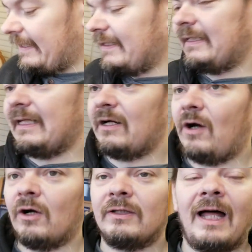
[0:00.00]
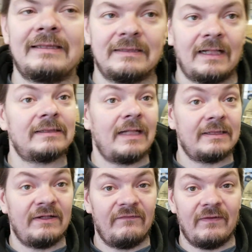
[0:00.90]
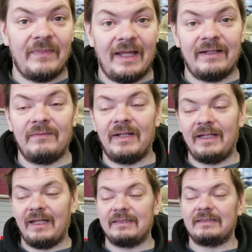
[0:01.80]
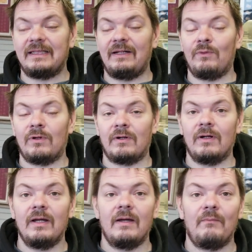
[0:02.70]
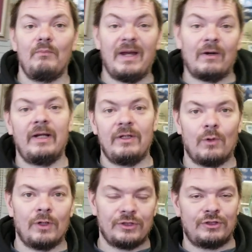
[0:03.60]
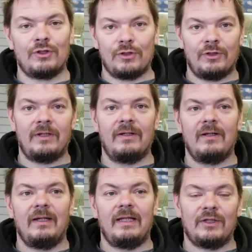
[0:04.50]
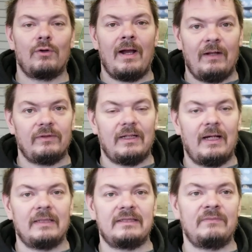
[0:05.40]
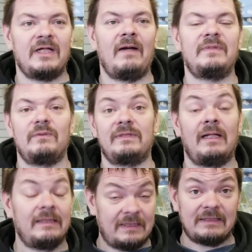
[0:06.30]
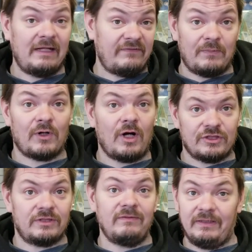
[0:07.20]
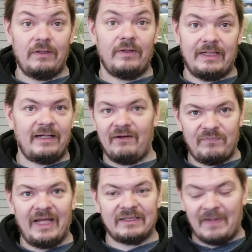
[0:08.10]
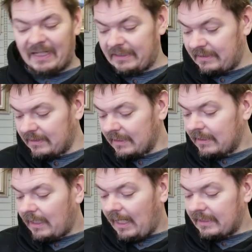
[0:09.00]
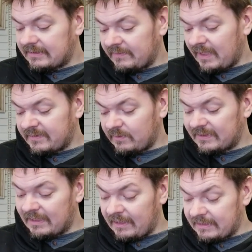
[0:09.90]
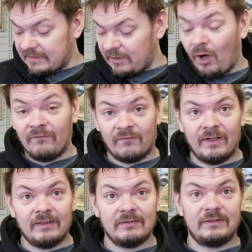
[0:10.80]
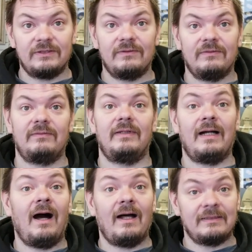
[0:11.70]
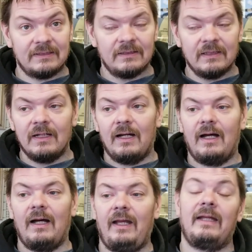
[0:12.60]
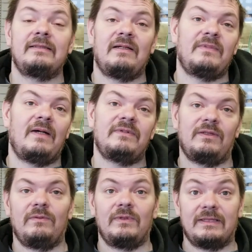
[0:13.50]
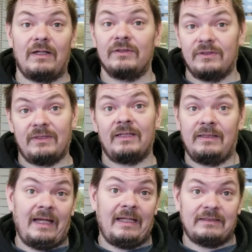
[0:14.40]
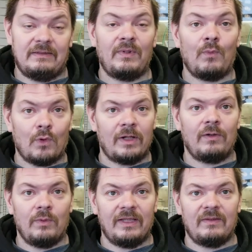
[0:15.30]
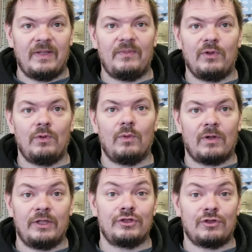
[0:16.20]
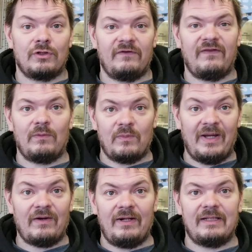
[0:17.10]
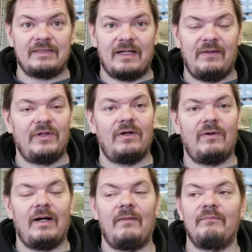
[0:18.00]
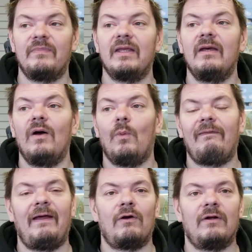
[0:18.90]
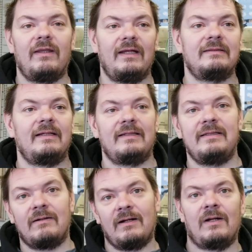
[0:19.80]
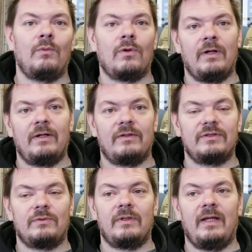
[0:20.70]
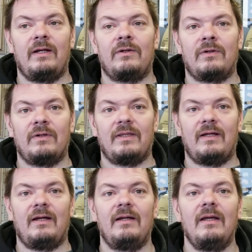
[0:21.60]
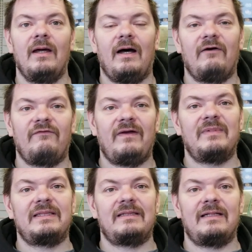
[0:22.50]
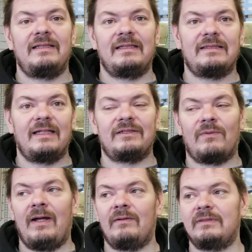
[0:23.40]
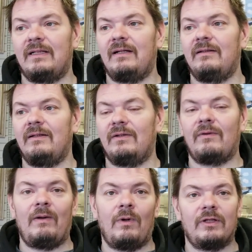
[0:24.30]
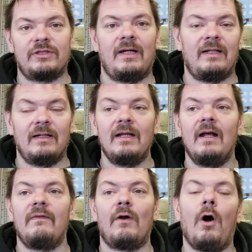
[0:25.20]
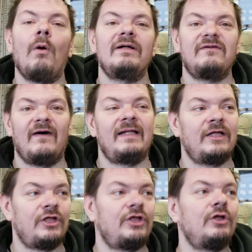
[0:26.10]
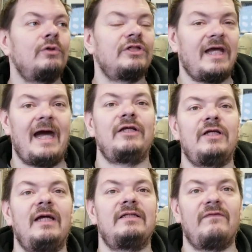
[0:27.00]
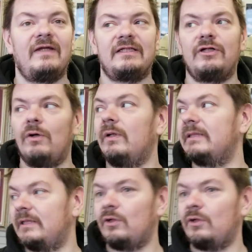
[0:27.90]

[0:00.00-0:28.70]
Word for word: that there are lots and lots and lots of them, and in many cases they were buried or interred in the ground. Uh, sometimes it was done as a safety precaution, you know, they didn't have banks back then. Uh, sometimes it was done as an offering to the gods. Uh, and sometimes it was also done as a memorial with the people who were interred if they were buried at the time. You know, um, when they unearth things like the Terracotta Warriors or they unearth uh, uh, famous uh, dig sites around uh, you know, the Great Wall of China, they're always finding huge caches of these tokens and